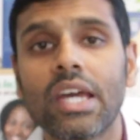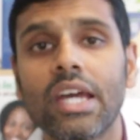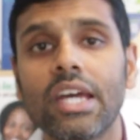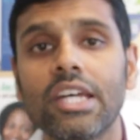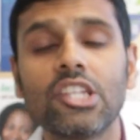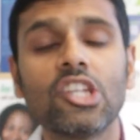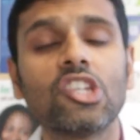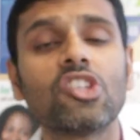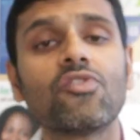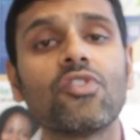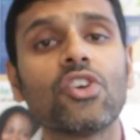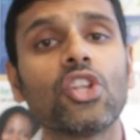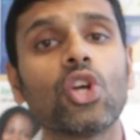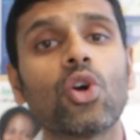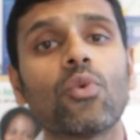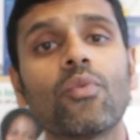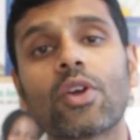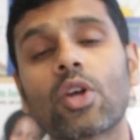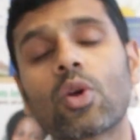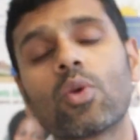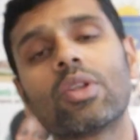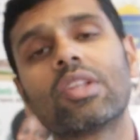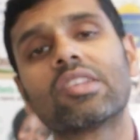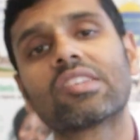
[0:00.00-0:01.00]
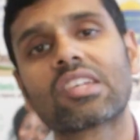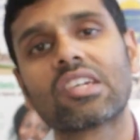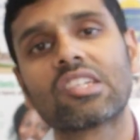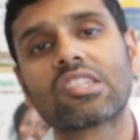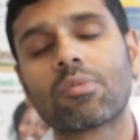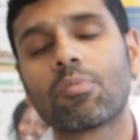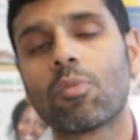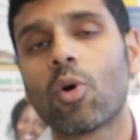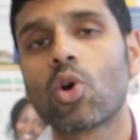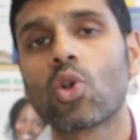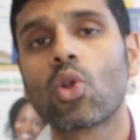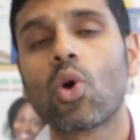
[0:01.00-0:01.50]
In this video, we're going to discuss
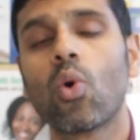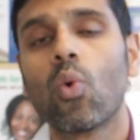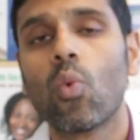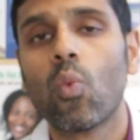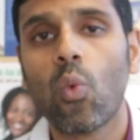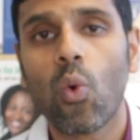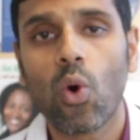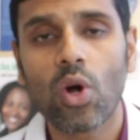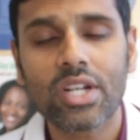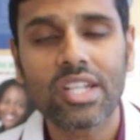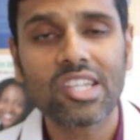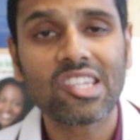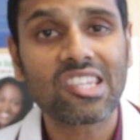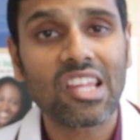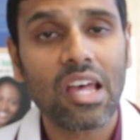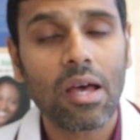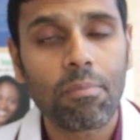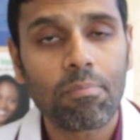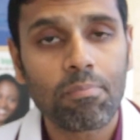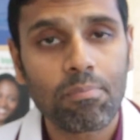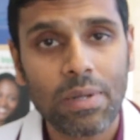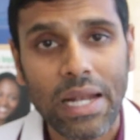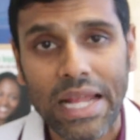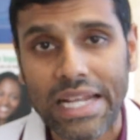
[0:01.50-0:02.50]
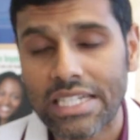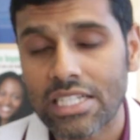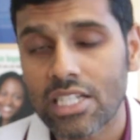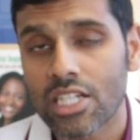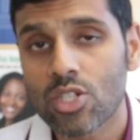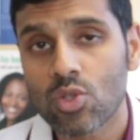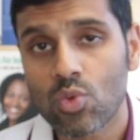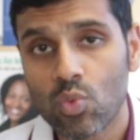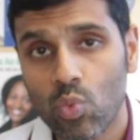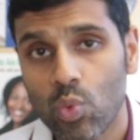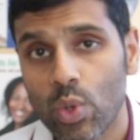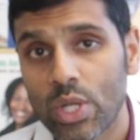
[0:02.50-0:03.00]
about what is
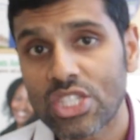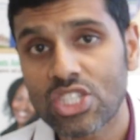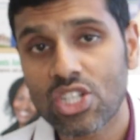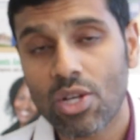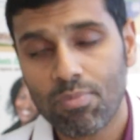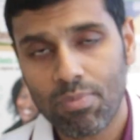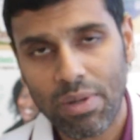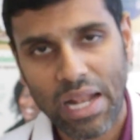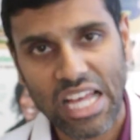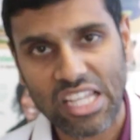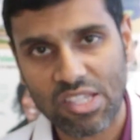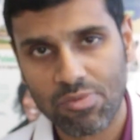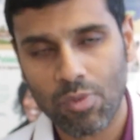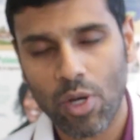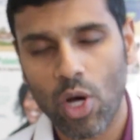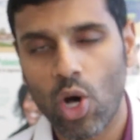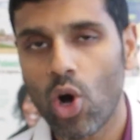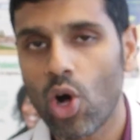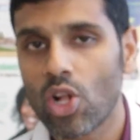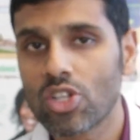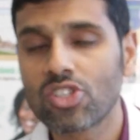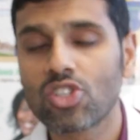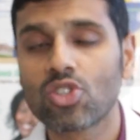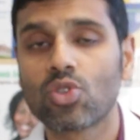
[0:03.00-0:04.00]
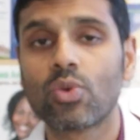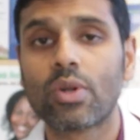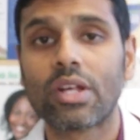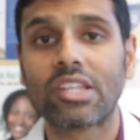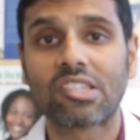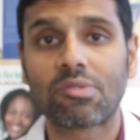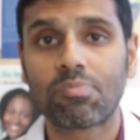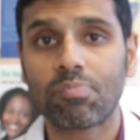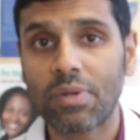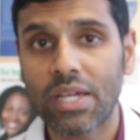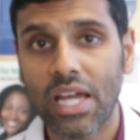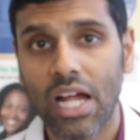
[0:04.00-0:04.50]
platelet rich plasma, also known
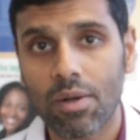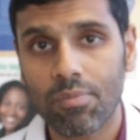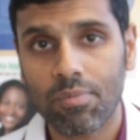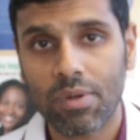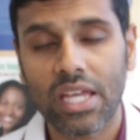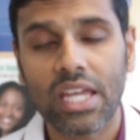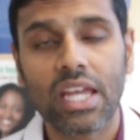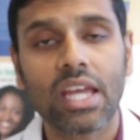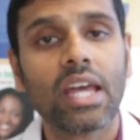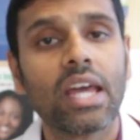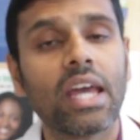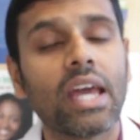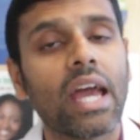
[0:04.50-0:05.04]
as PRP,